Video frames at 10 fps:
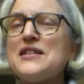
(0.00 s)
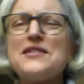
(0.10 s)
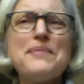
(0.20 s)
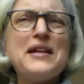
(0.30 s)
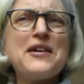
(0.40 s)
It's
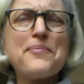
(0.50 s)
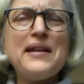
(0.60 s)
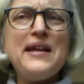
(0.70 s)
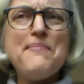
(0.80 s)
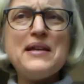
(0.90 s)
be a
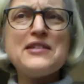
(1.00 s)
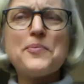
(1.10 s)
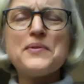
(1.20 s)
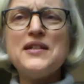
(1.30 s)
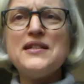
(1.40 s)
complete missed
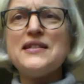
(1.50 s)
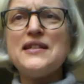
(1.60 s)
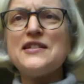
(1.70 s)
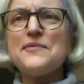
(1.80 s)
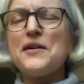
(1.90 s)

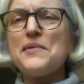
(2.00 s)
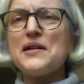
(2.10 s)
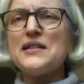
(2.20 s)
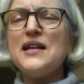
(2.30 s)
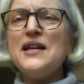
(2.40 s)
opportunity to my
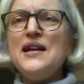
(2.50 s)
mind.